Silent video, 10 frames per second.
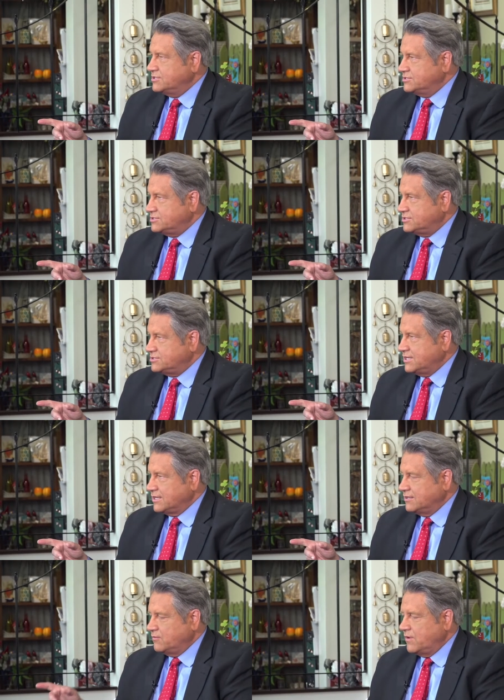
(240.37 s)
in just a
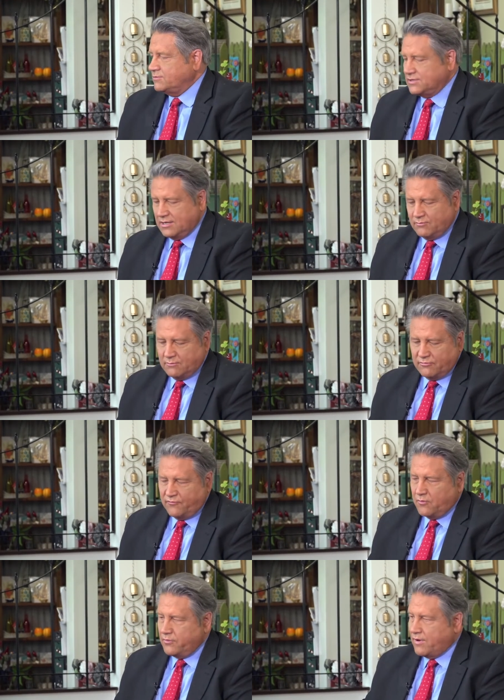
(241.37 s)
second, the website, but
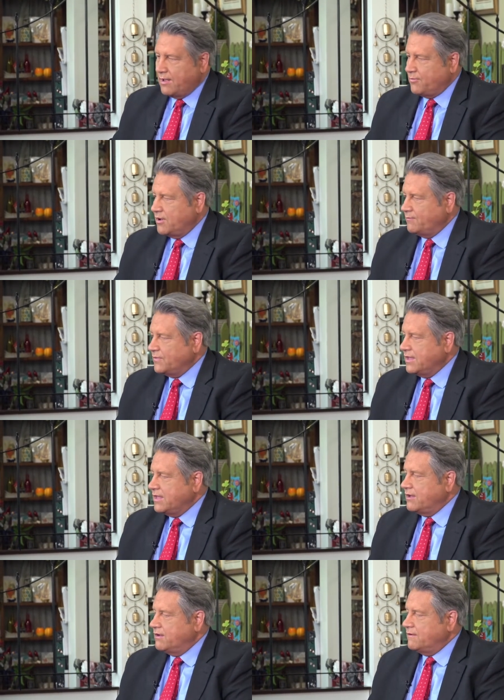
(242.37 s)
before we wrap up,
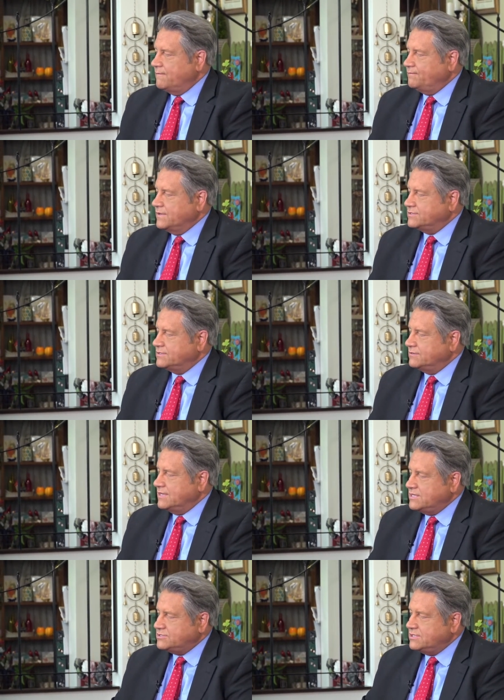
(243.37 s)
is
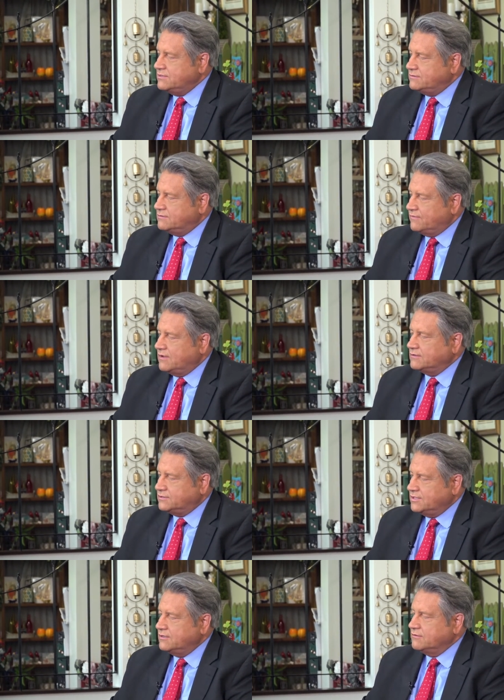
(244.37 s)
it easy to
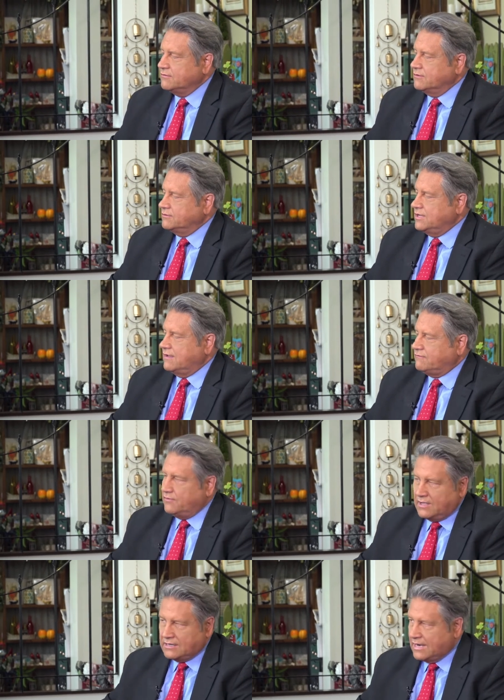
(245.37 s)
volunteer, or do you have to
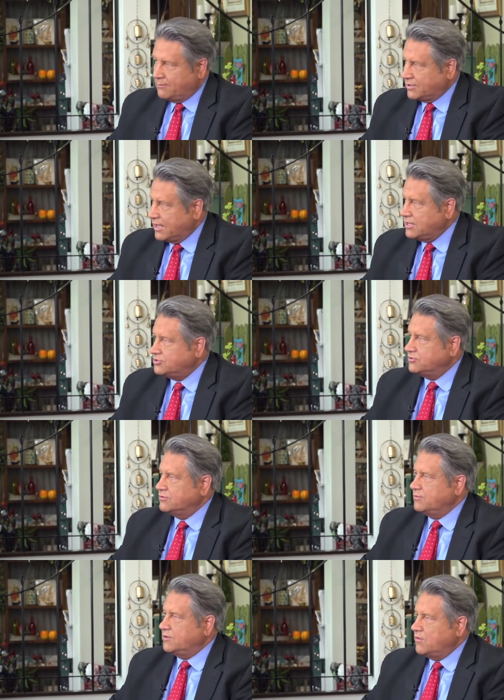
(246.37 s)
fill out an
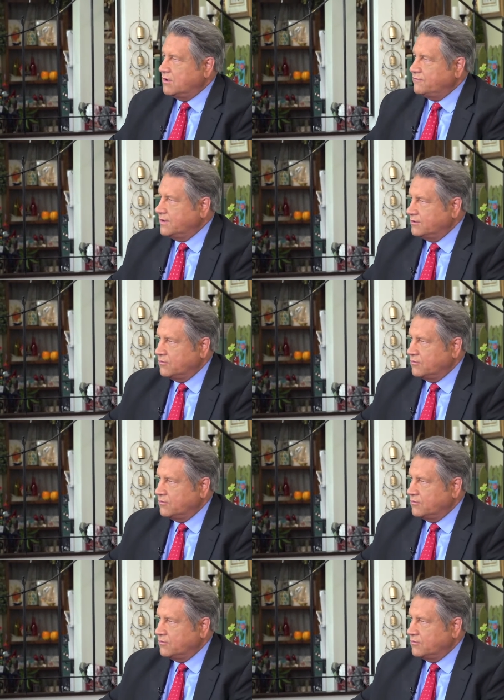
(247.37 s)
application or be qualified, or